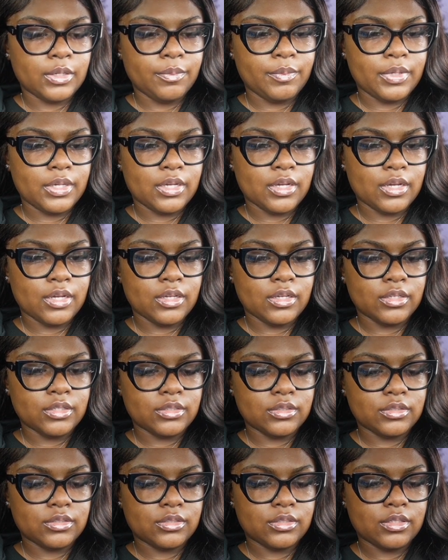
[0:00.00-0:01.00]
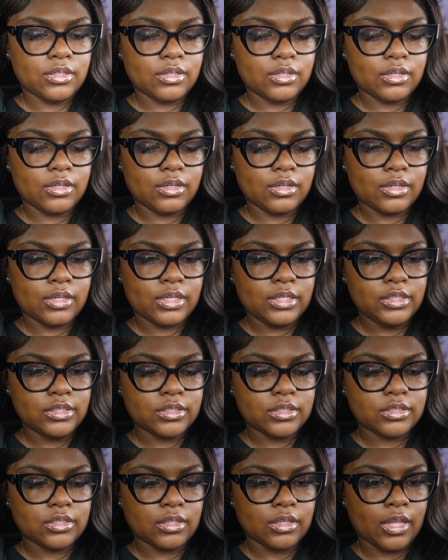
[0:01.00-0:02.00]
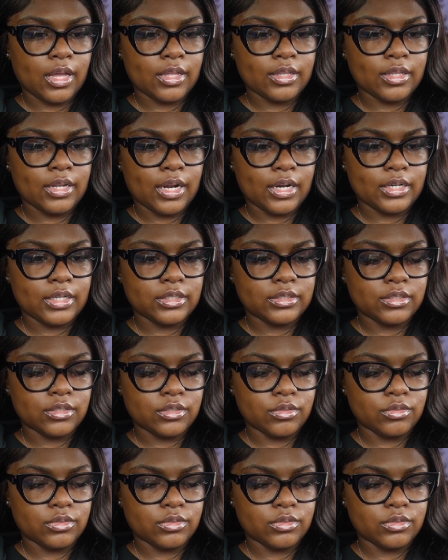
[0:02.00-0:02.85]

because it's just a lot that I need to do